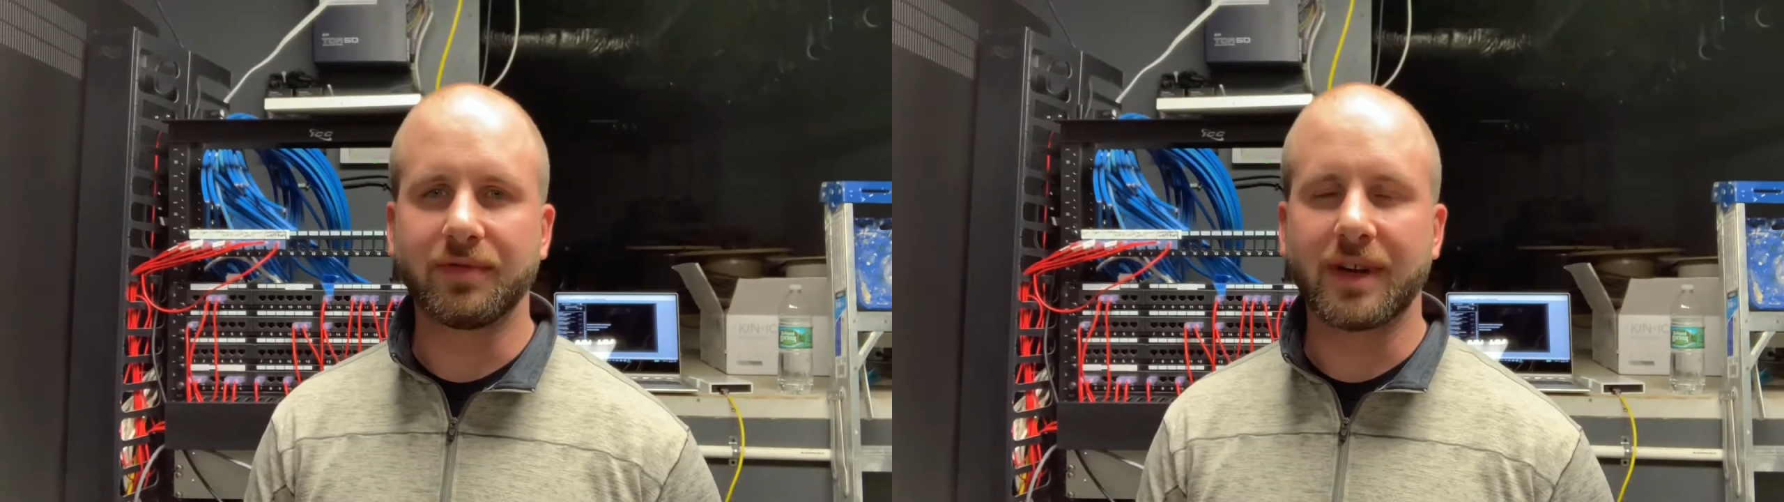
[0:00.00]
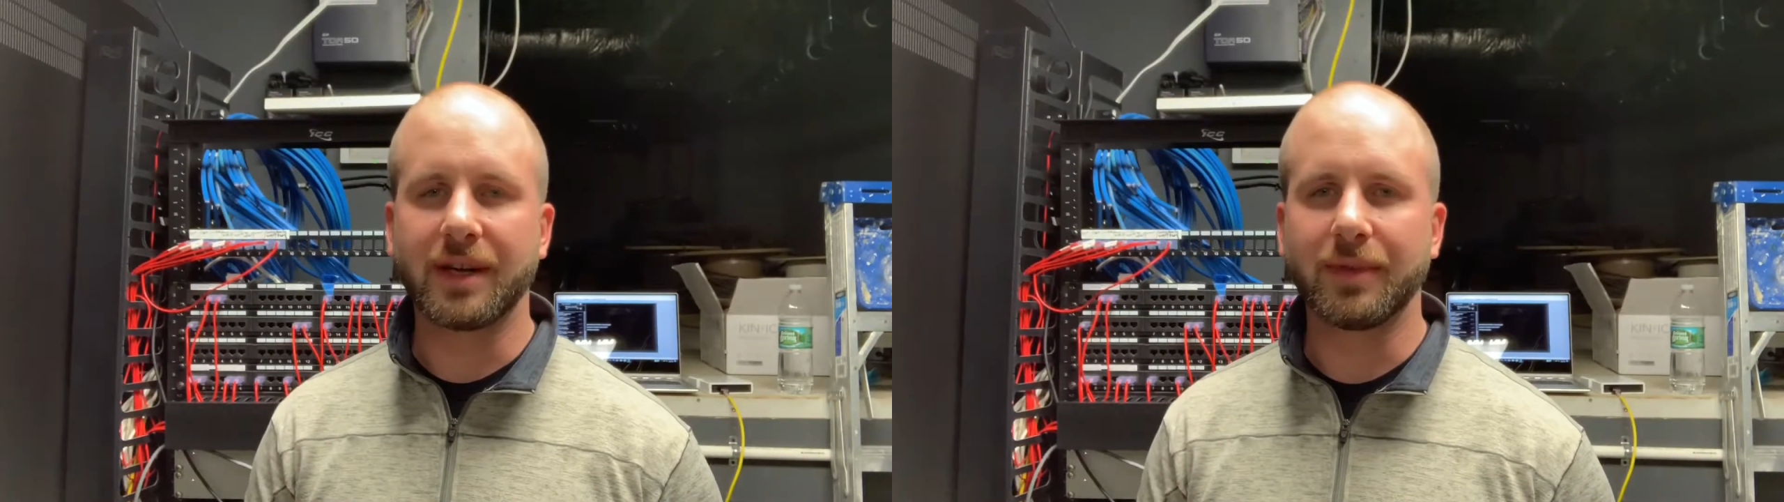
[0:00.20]

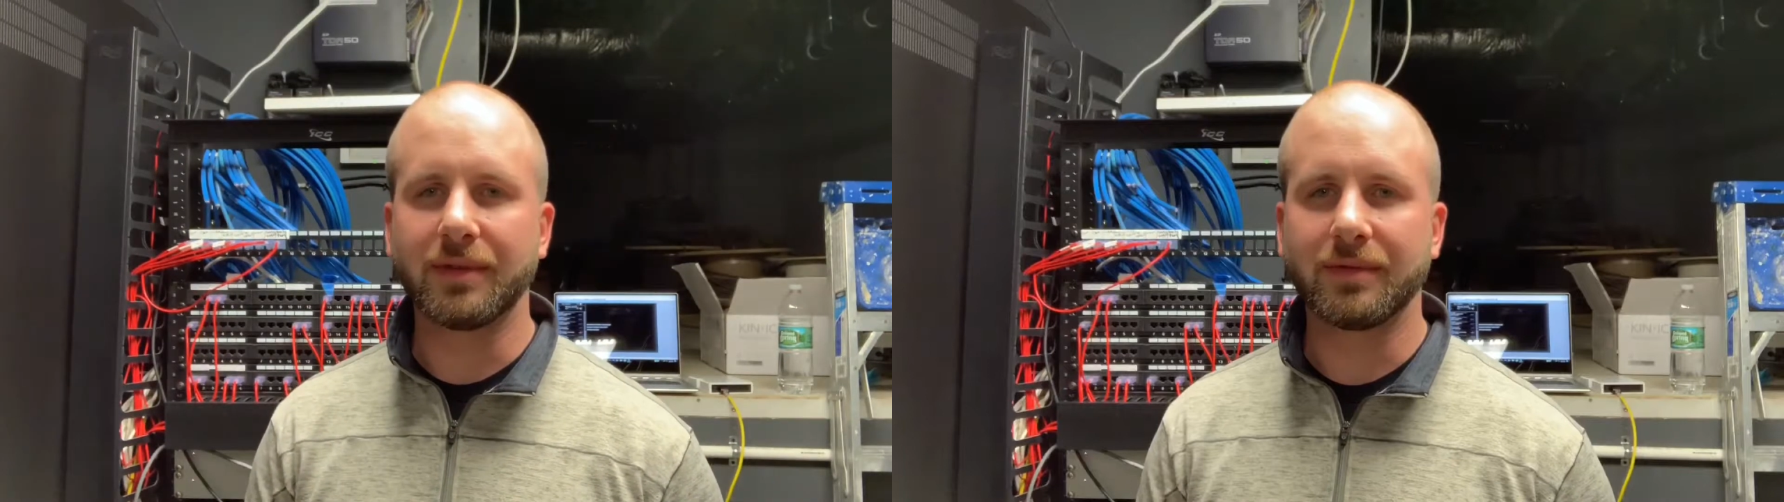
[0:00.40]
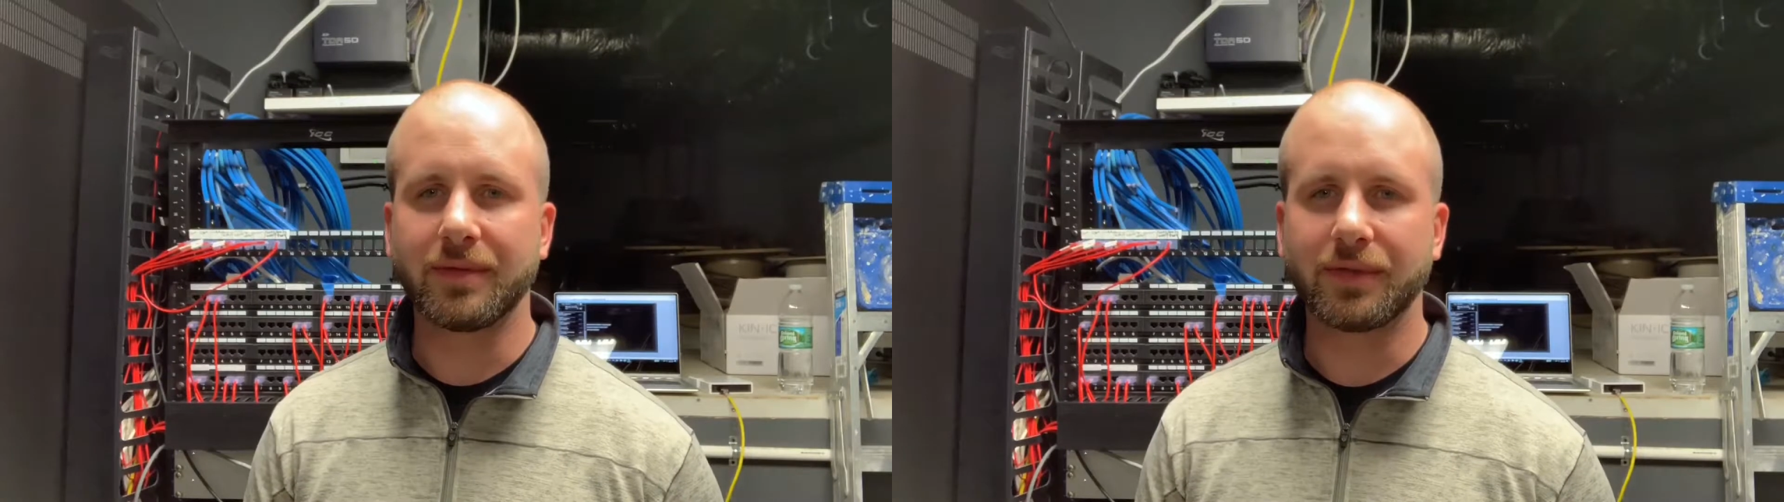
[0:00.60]

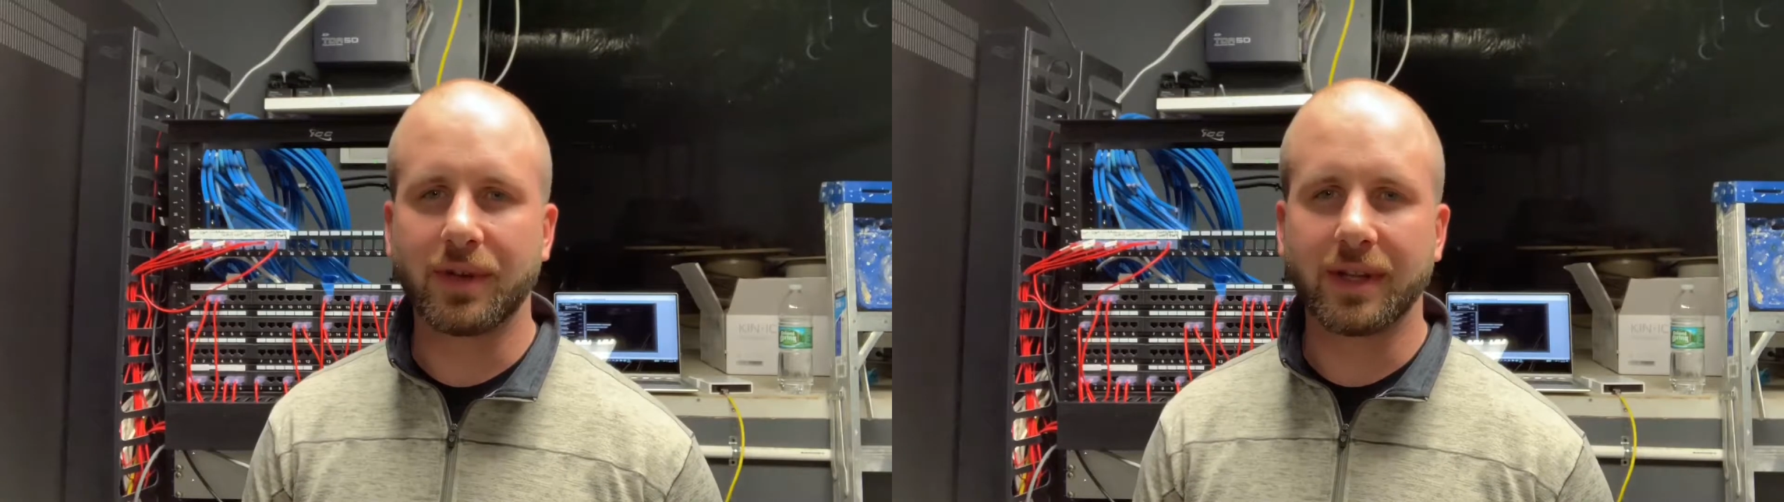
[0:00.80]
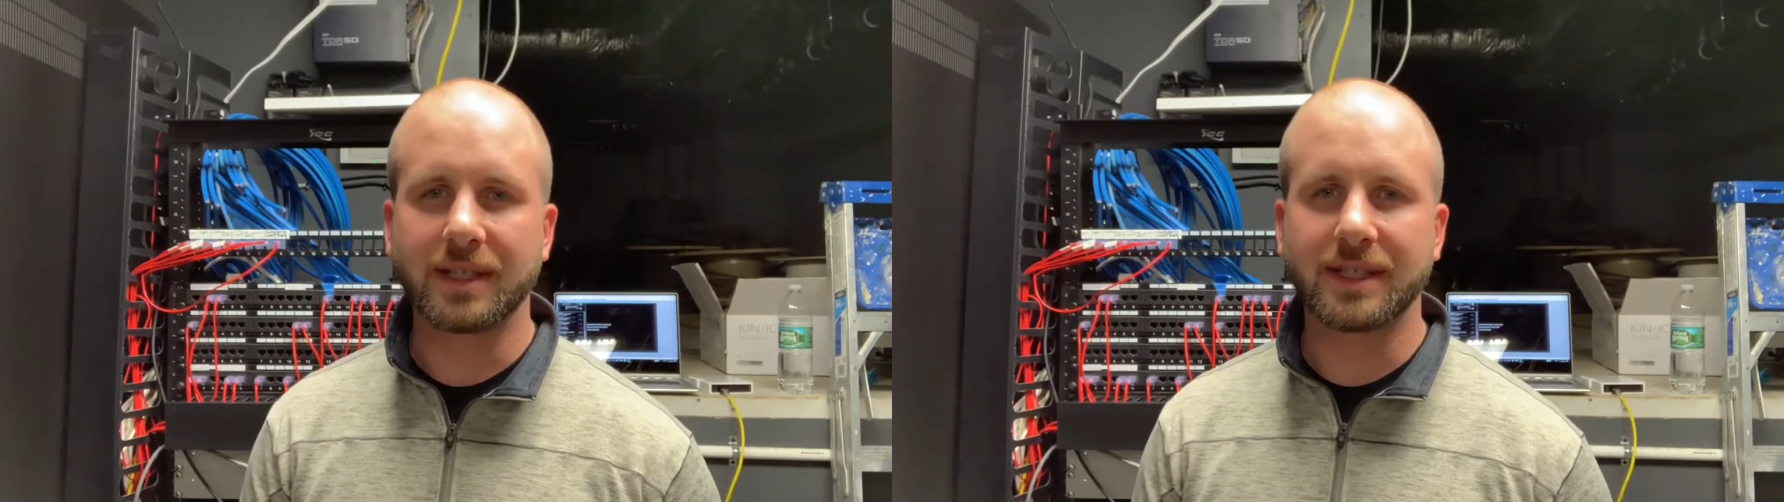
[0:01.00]
environment for
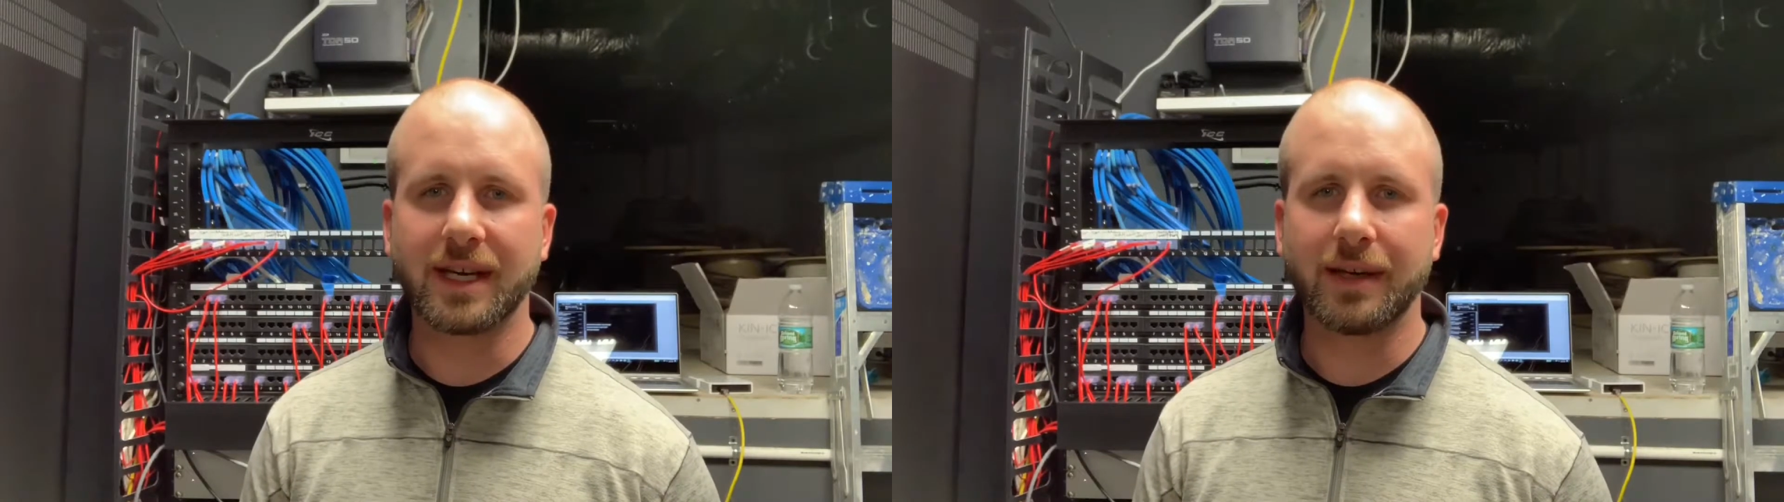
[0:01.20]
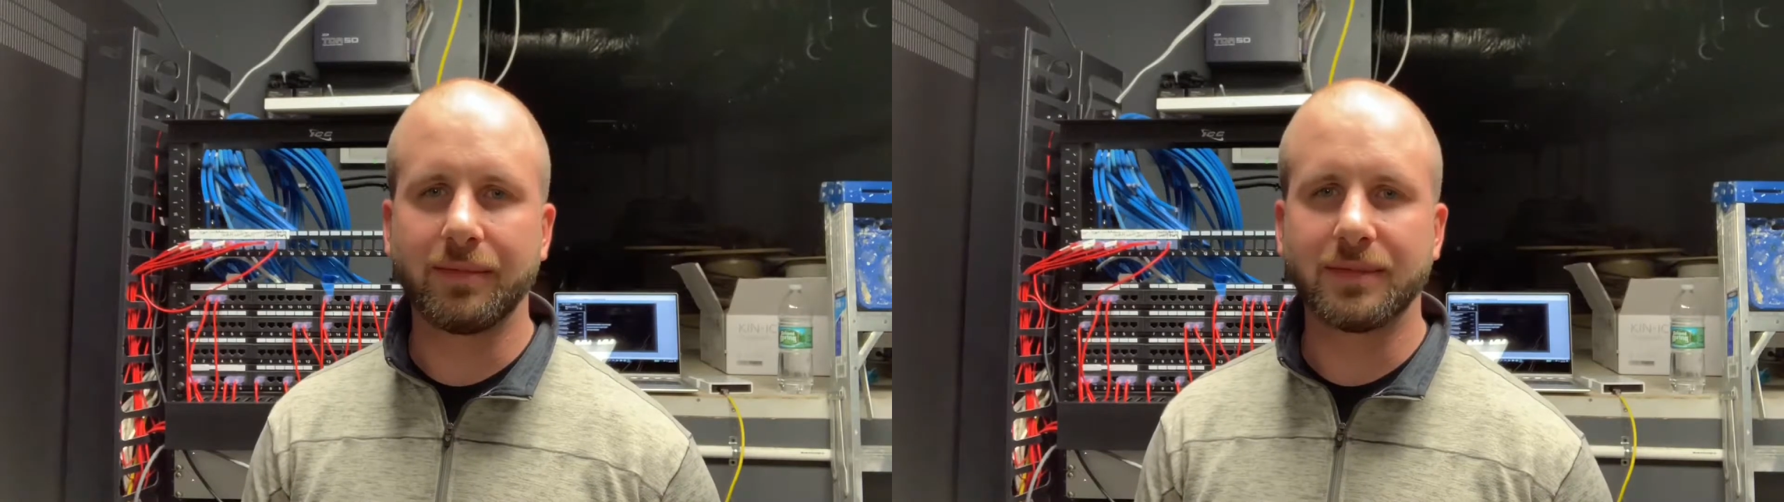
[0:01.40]
all that
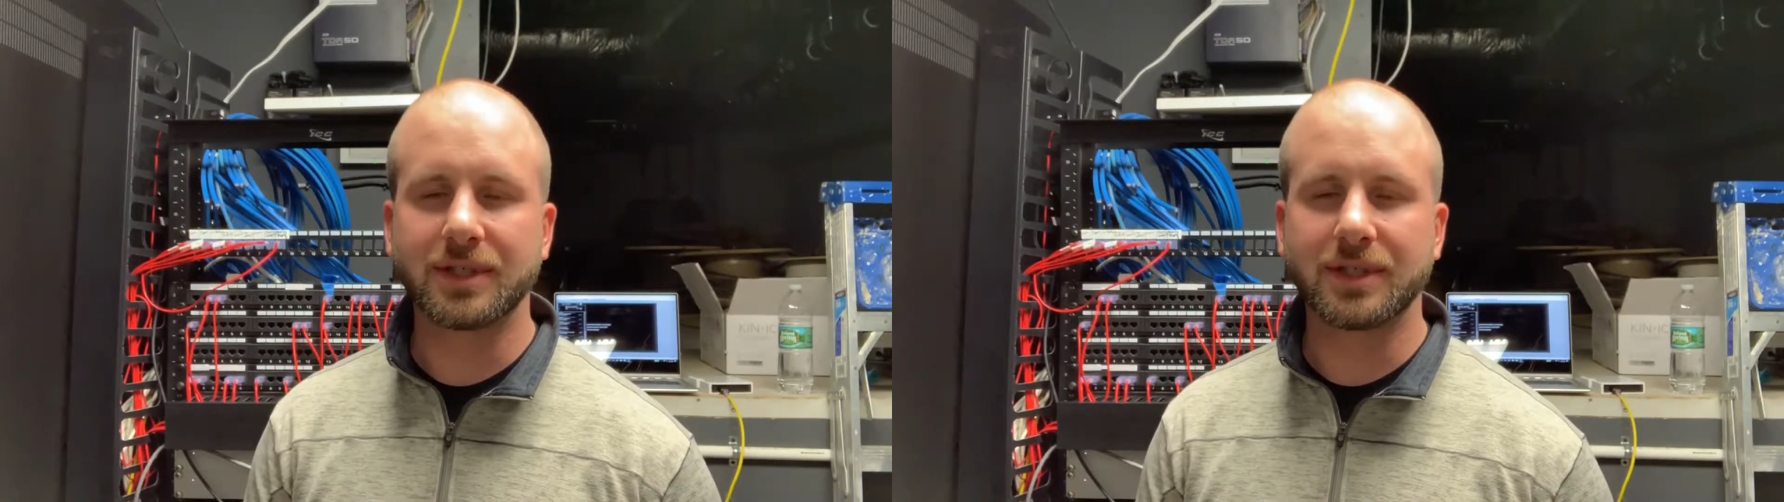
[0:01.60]
time.